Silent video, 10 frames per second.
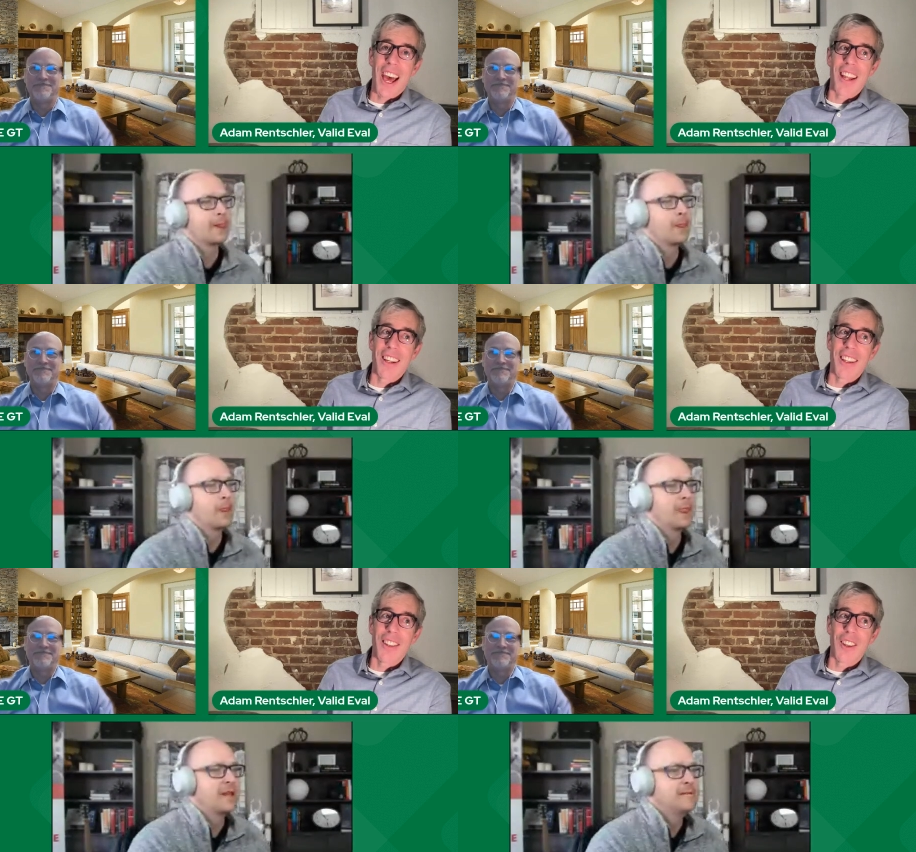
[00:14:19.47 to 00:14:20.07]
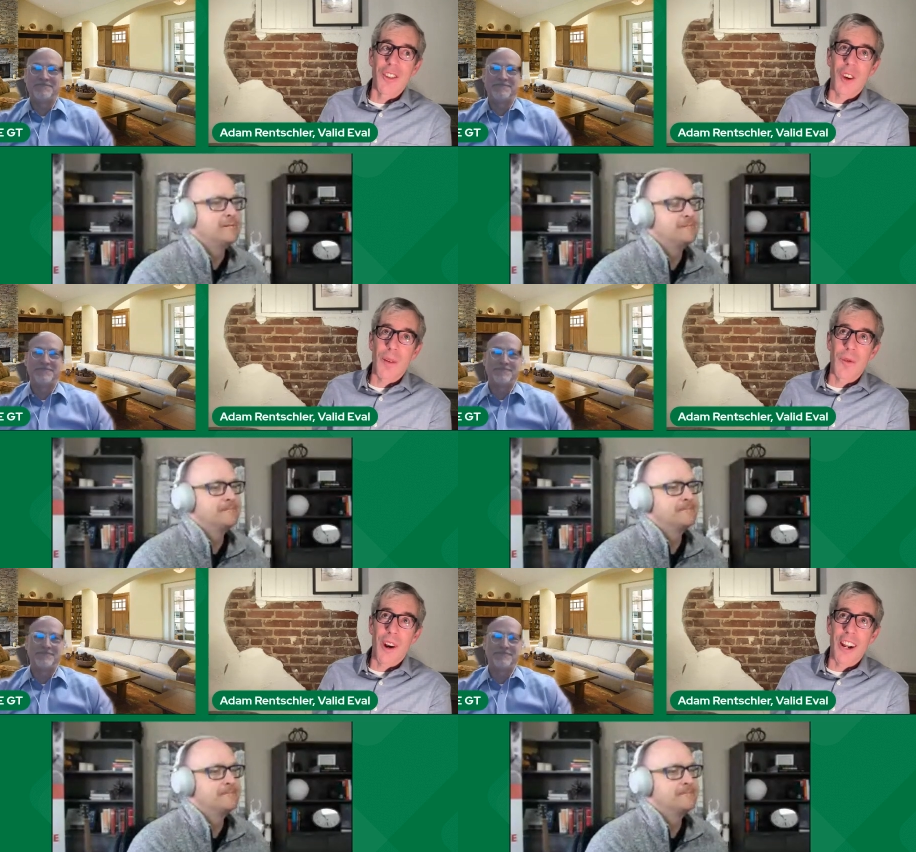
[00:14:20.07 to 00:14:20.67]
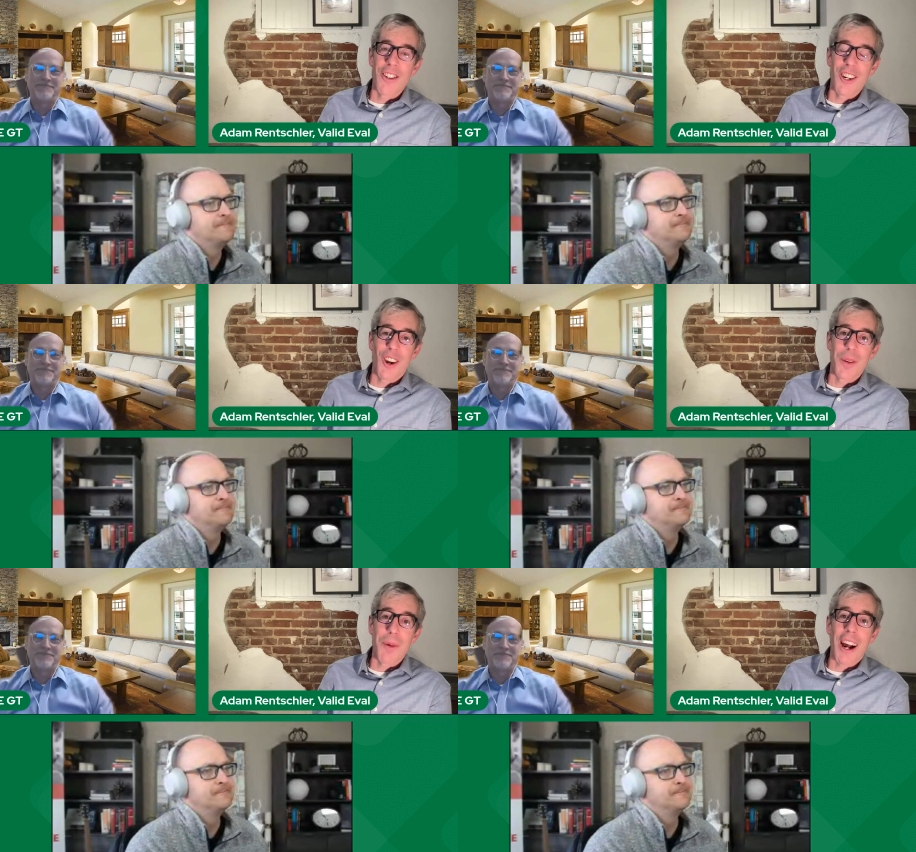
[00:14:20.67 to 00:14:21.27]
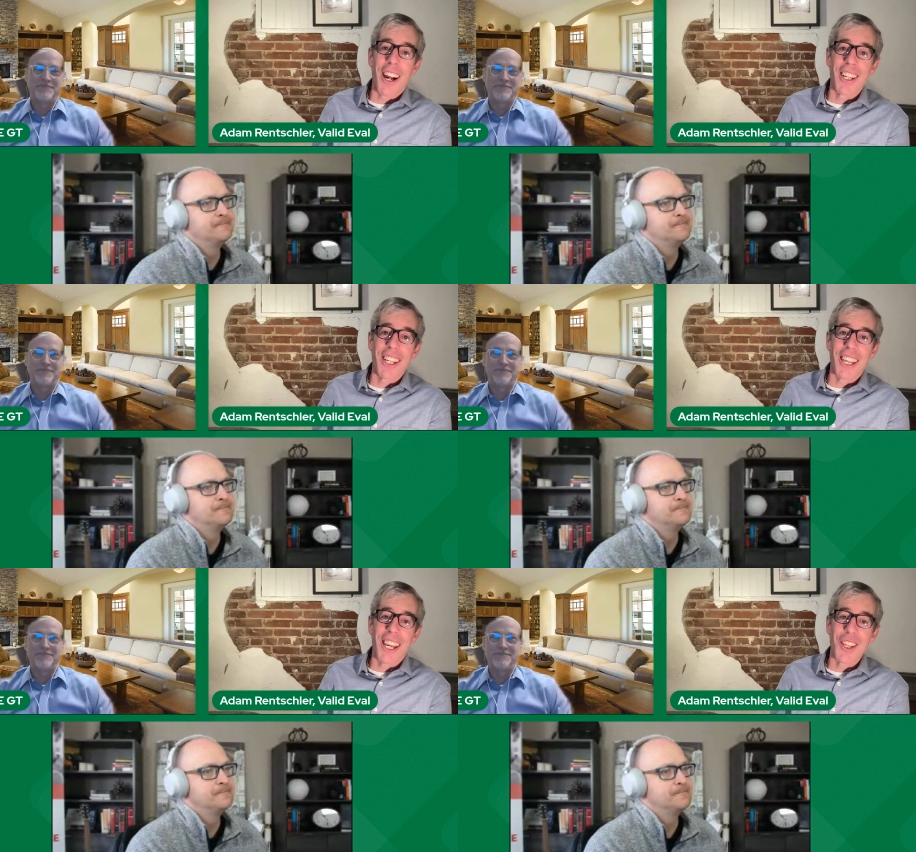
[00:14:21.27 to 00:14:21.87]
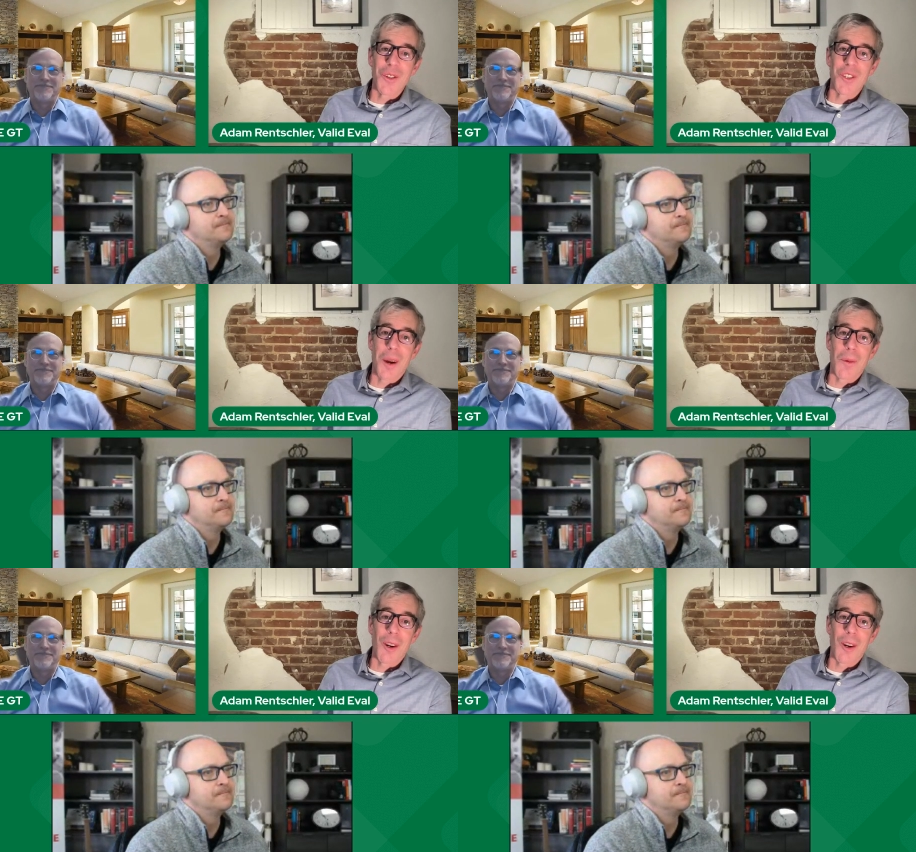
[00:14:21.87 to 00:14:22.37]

Speaker 1: that the software engineering behind it can't use